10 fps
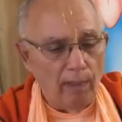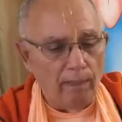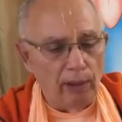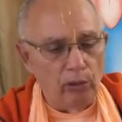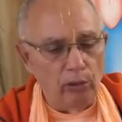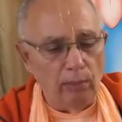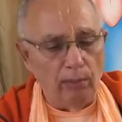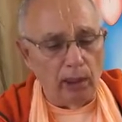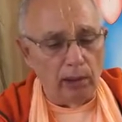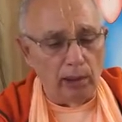But who
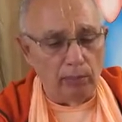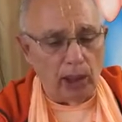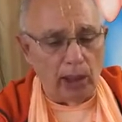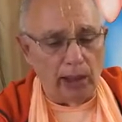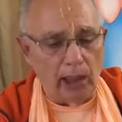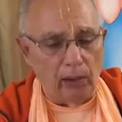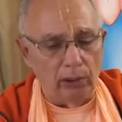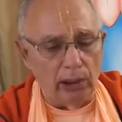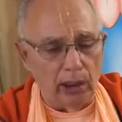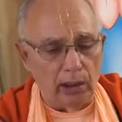among them can count
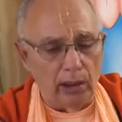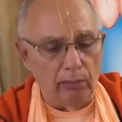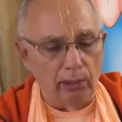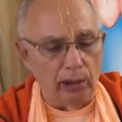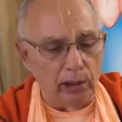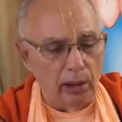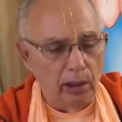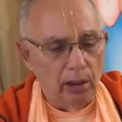the unlimited